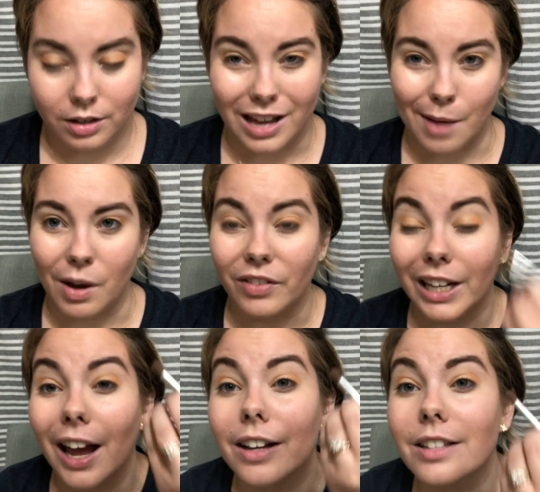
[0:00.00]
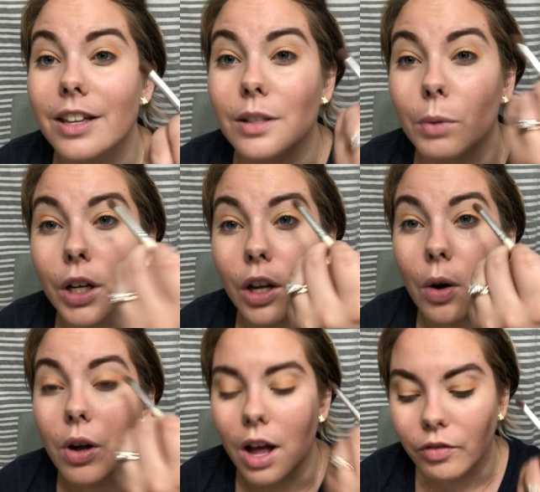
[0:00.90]
tap off any excess, and we're going to
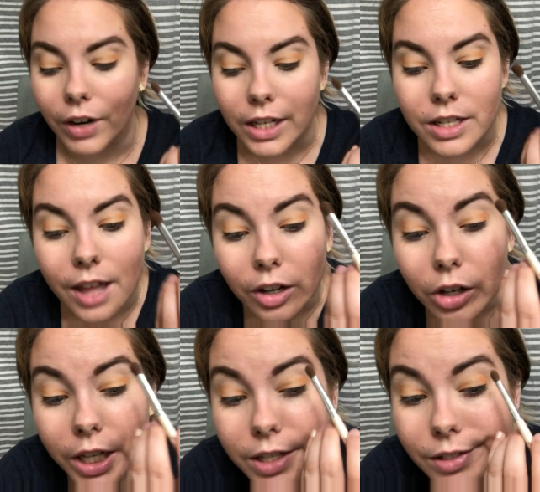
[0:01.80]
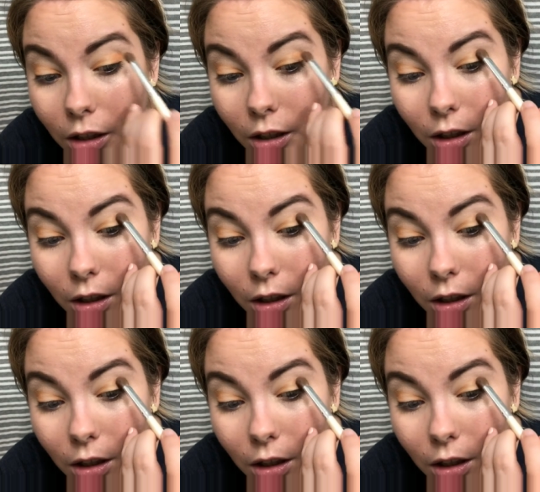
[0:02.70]
go right into that crease.